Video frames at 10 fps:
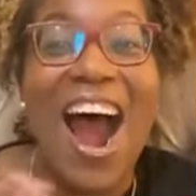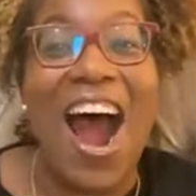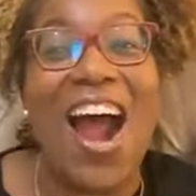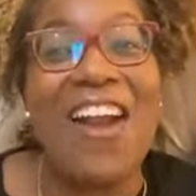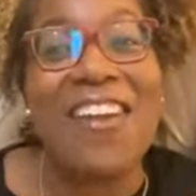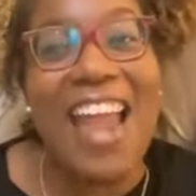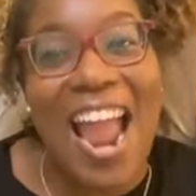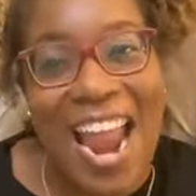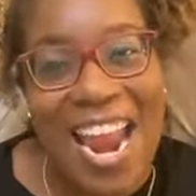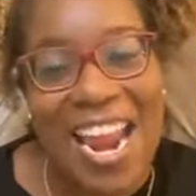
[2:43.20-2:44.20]
Her
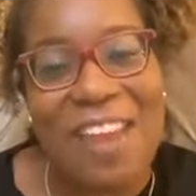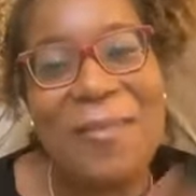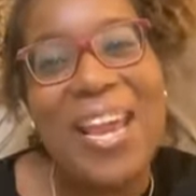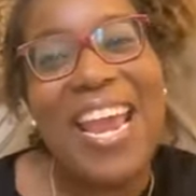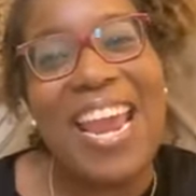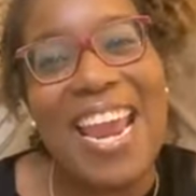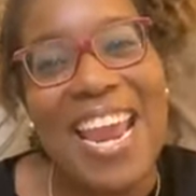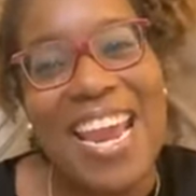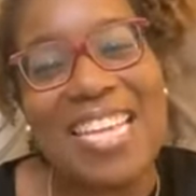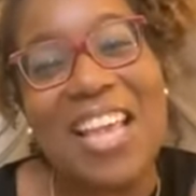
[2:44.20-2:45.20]
name
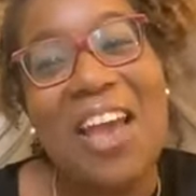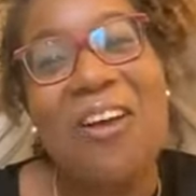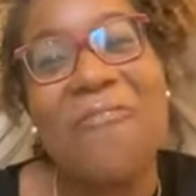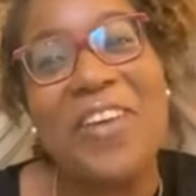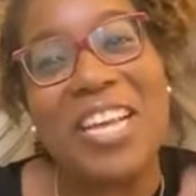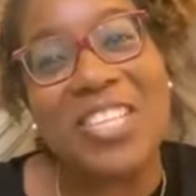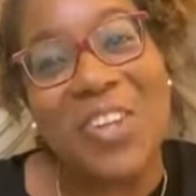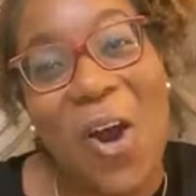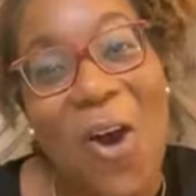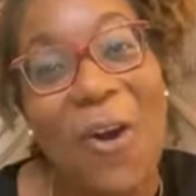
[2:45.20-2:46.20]
is
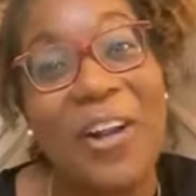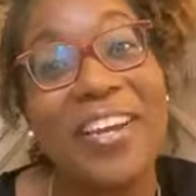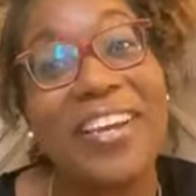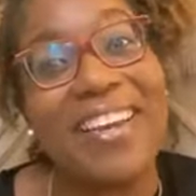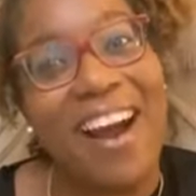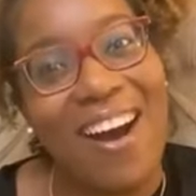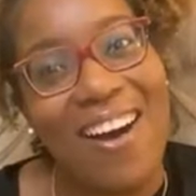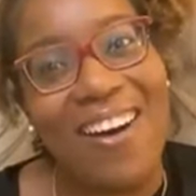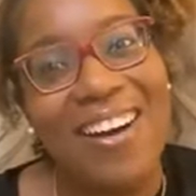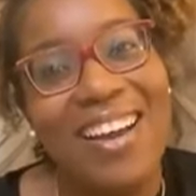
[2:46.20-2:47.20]
Victoria,
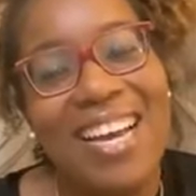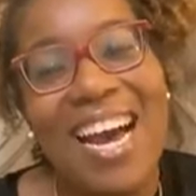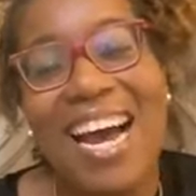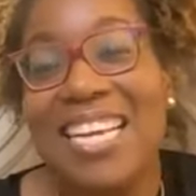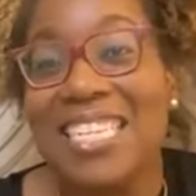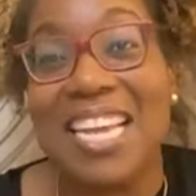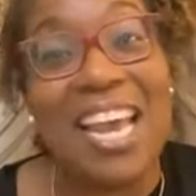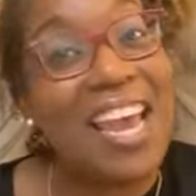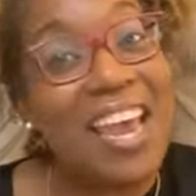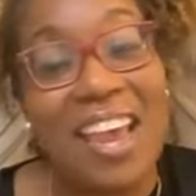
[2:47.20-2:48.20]
y'all. I
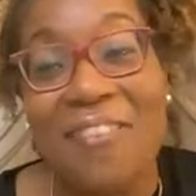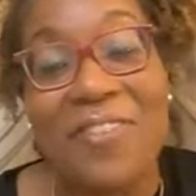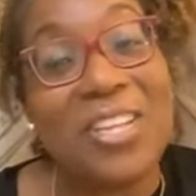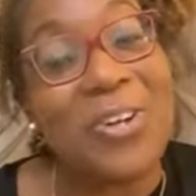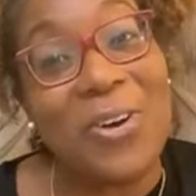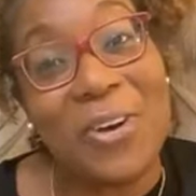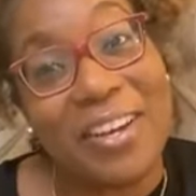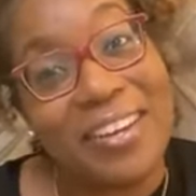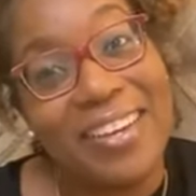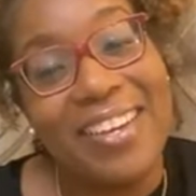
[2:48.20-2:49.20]
said,
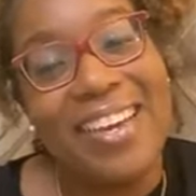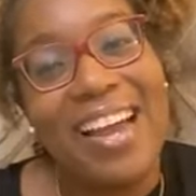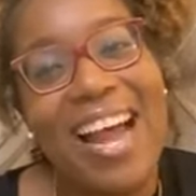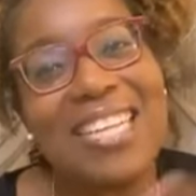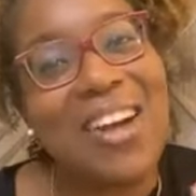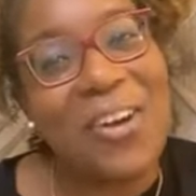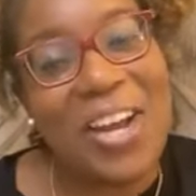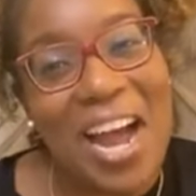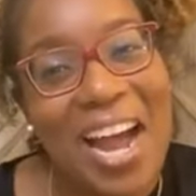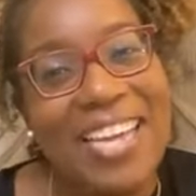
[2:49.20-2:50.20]
Victoria. I talked
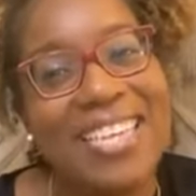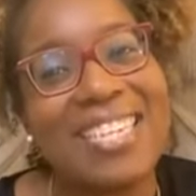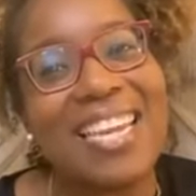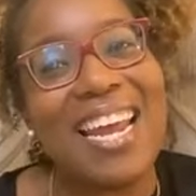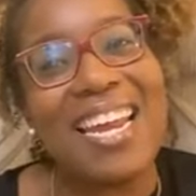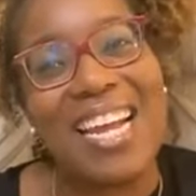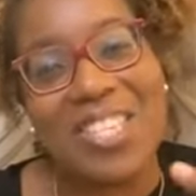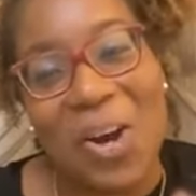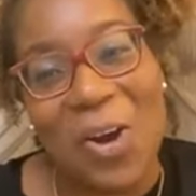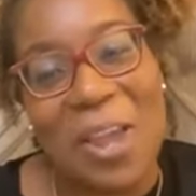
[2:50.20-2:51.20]
to God yesterday and
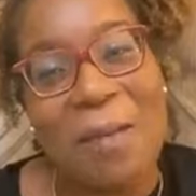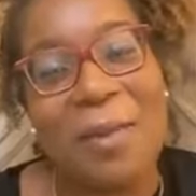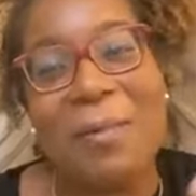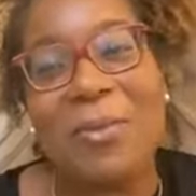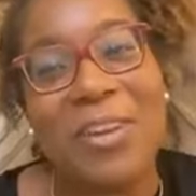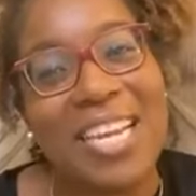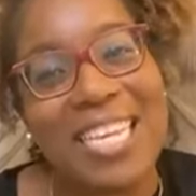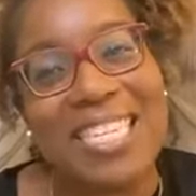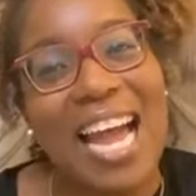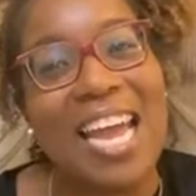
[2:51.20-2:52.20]
I told him it'd be
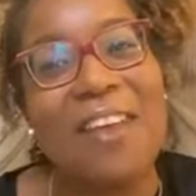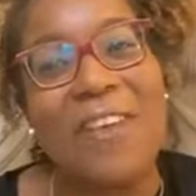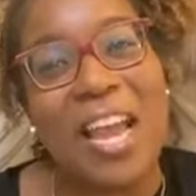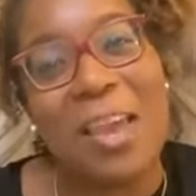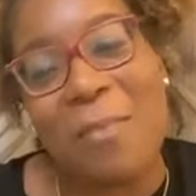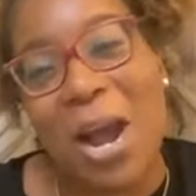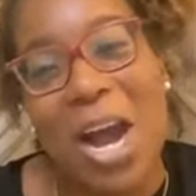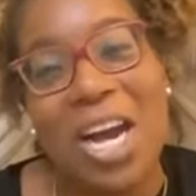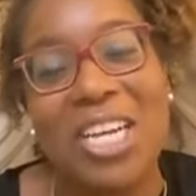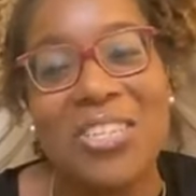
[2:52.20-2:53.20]
really exciting if I hit
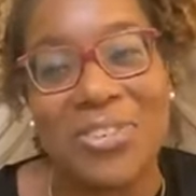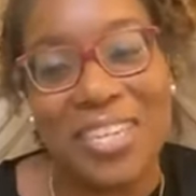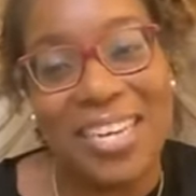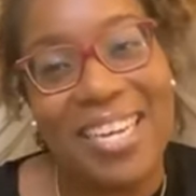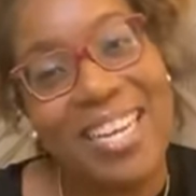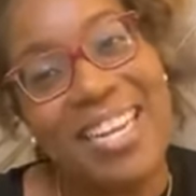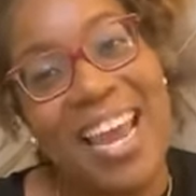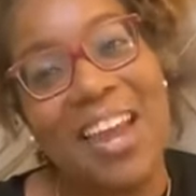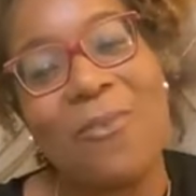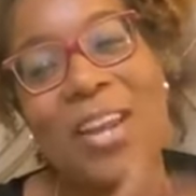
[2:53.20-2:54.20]
my 100
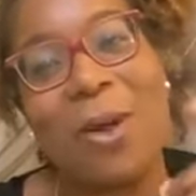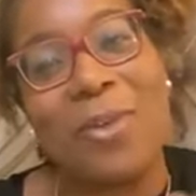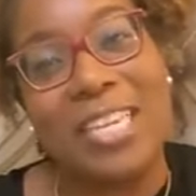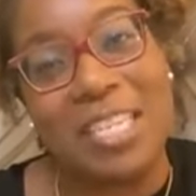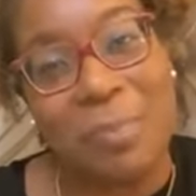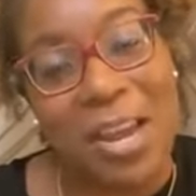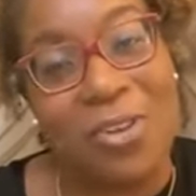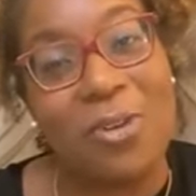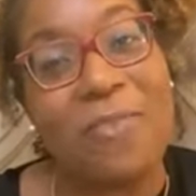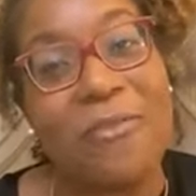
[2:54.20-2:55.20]
today when I release my
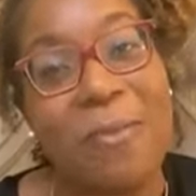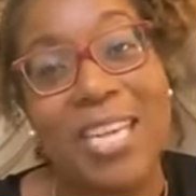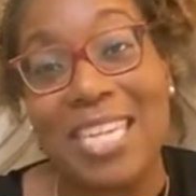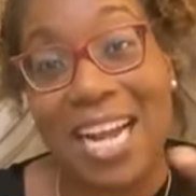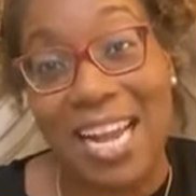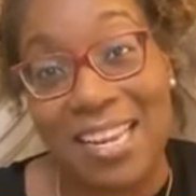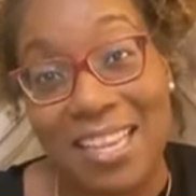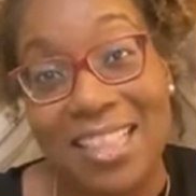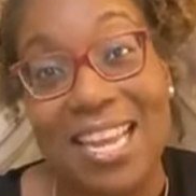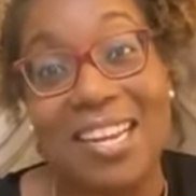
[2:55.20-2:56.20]
new information. I got
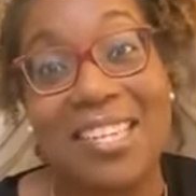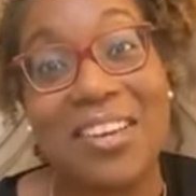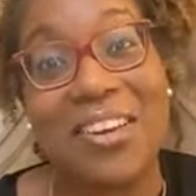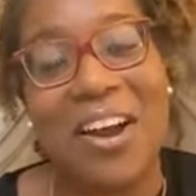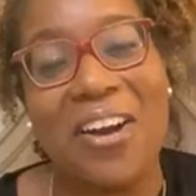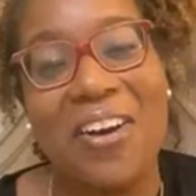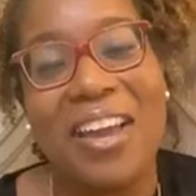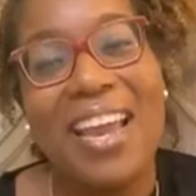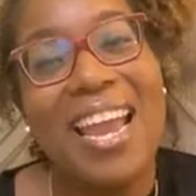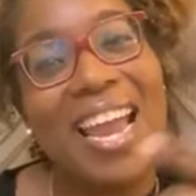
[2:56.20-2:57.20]
another thing to tell y'all.
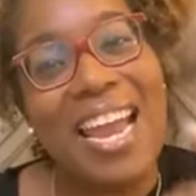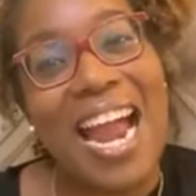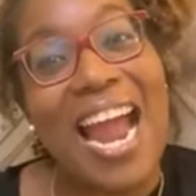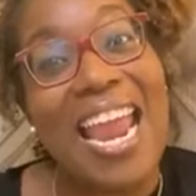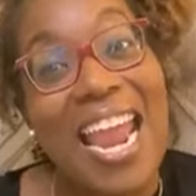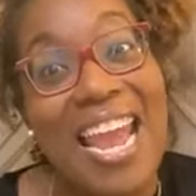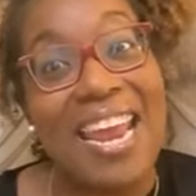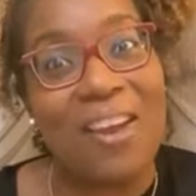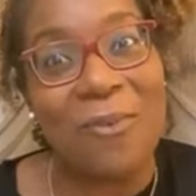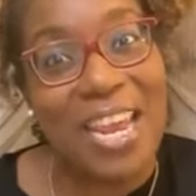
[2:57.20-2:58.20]
And I hit
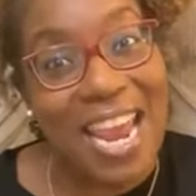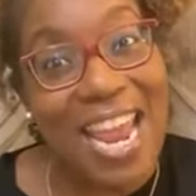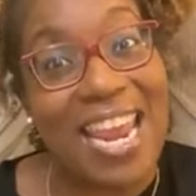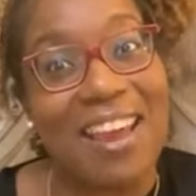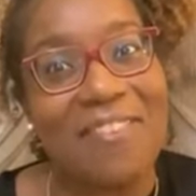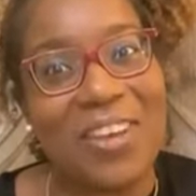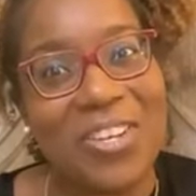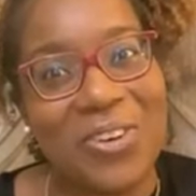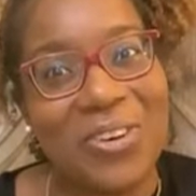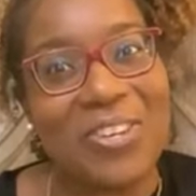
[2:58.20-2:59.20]
it. We hit it,
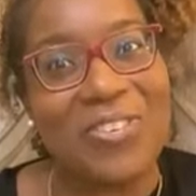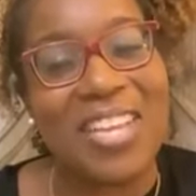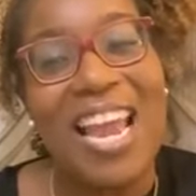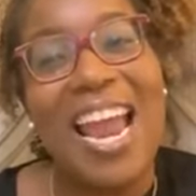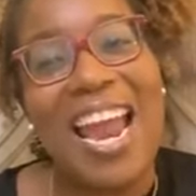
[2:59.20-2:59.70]
Victoria's one.